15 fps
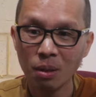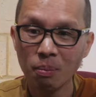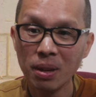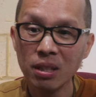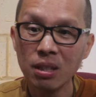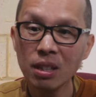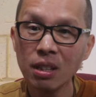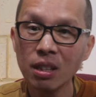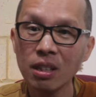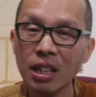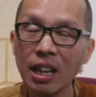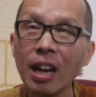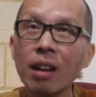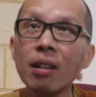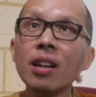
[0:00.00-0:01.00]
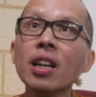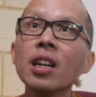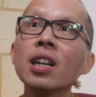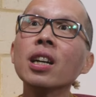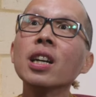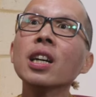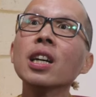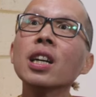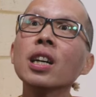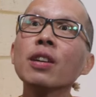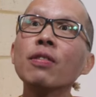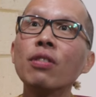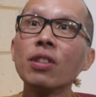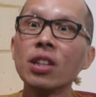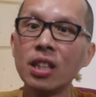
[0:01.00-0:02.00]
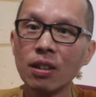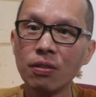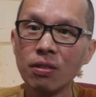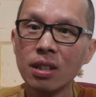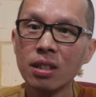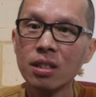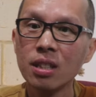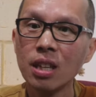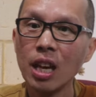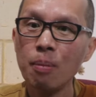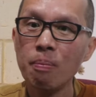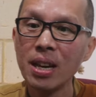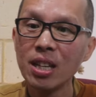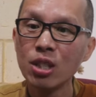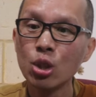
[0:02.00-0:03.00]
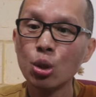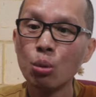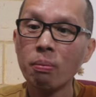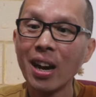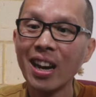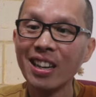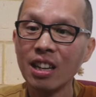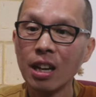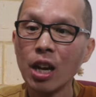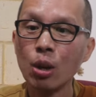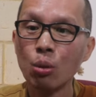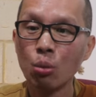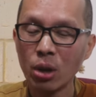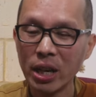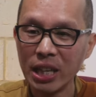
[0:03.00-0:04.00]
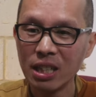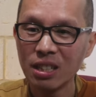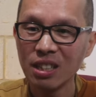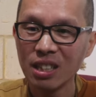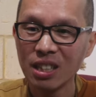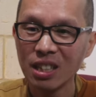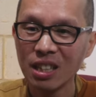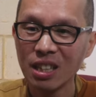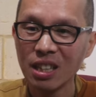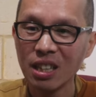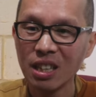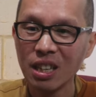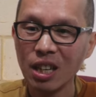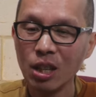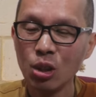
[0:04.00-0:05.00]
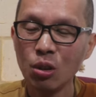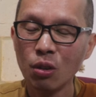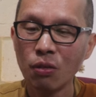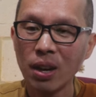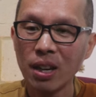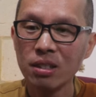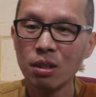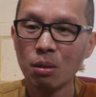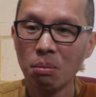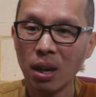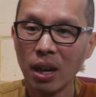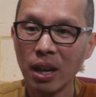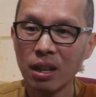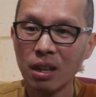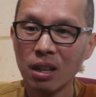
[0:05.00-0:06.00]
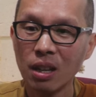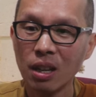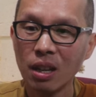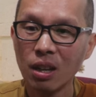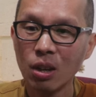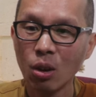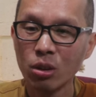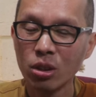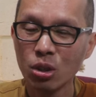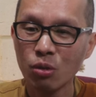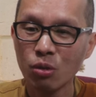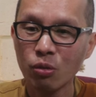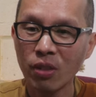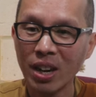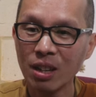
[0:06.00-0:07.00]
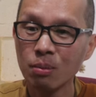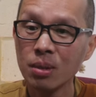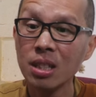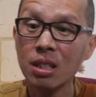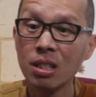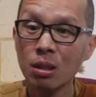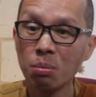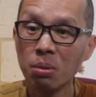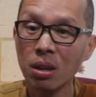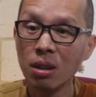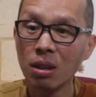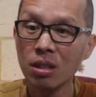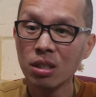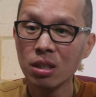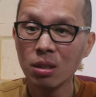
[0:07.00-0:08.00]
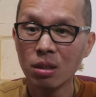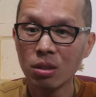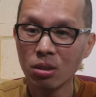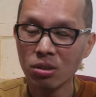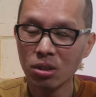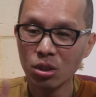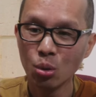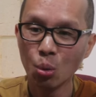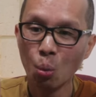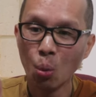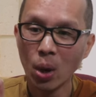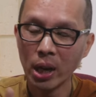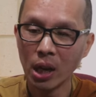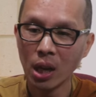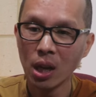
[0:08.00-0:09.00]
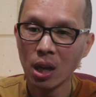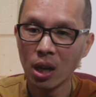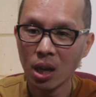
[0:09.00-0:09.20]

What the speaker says: Basically, that forgiveness, it makes your mind great. It unifies the mind. All the fragments disappear. It just turns into one.